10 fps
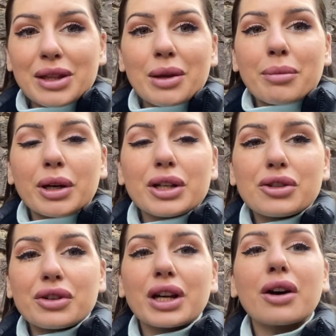it the
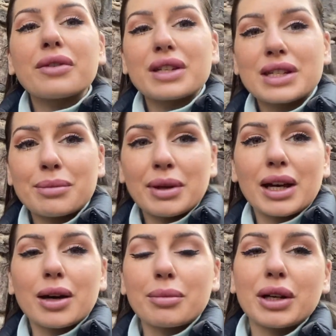monastery of the
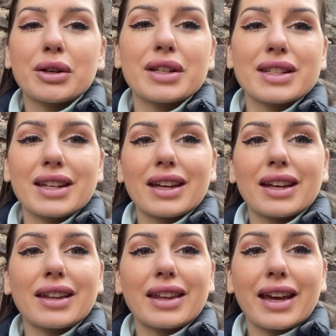spear because
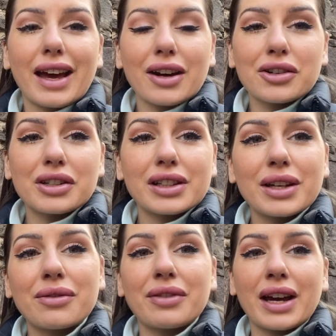they
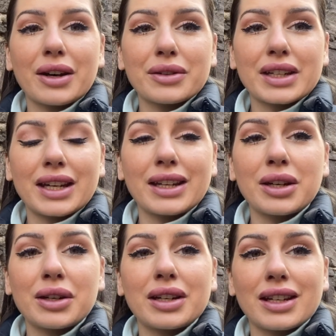actually found
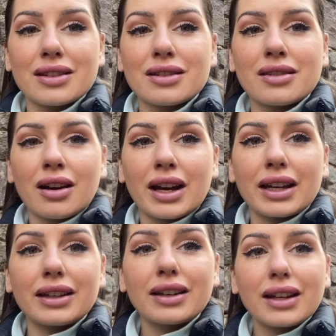hidden
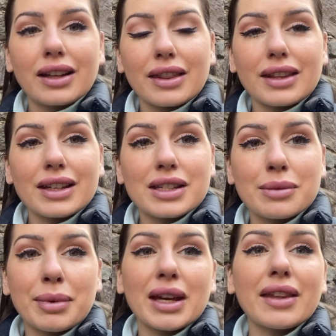inside the
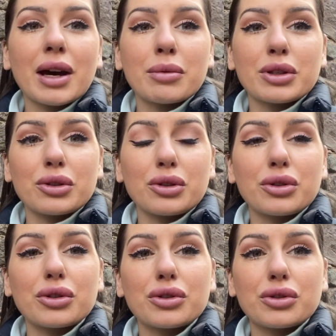spear that was
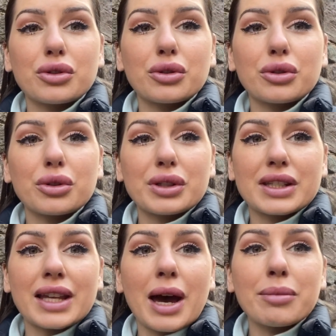used to
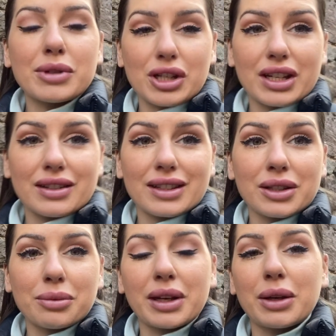stab
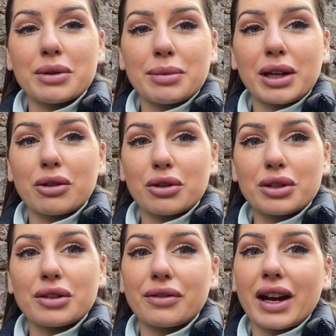Jesus when he was being
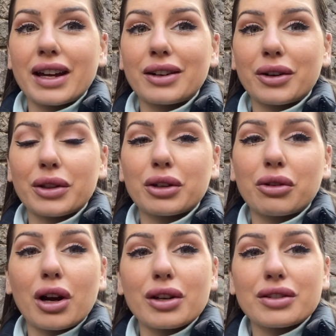crucified on the
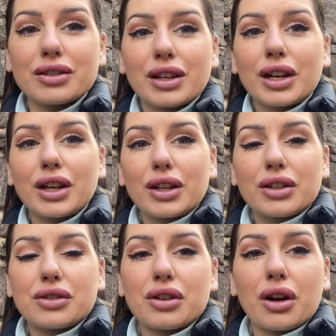cross.
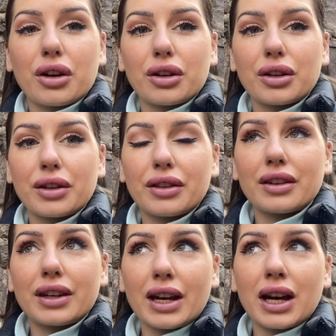So
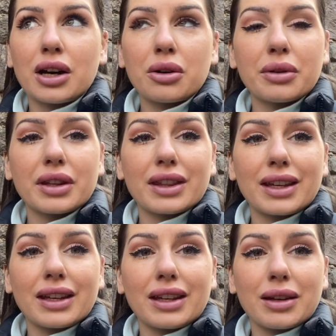now
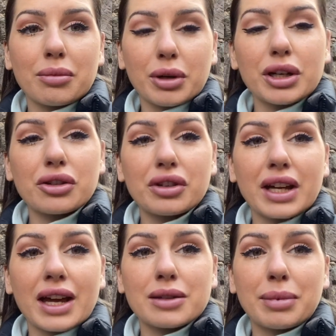the monastery
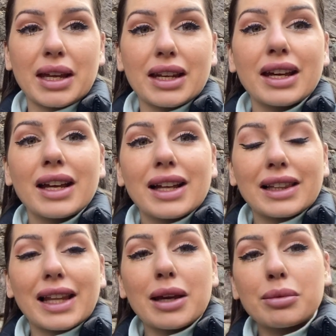has been
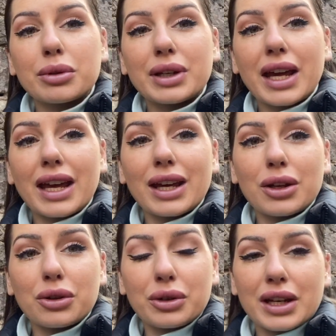labeled
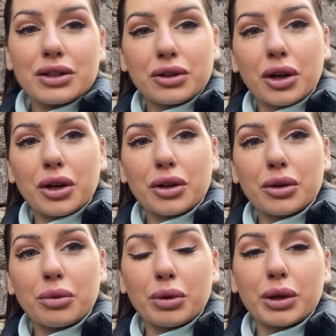a UNESCO
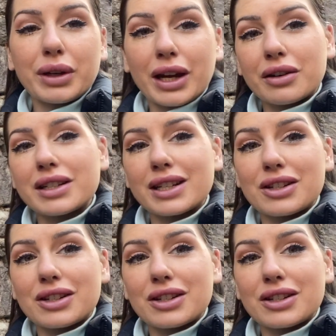World Heritage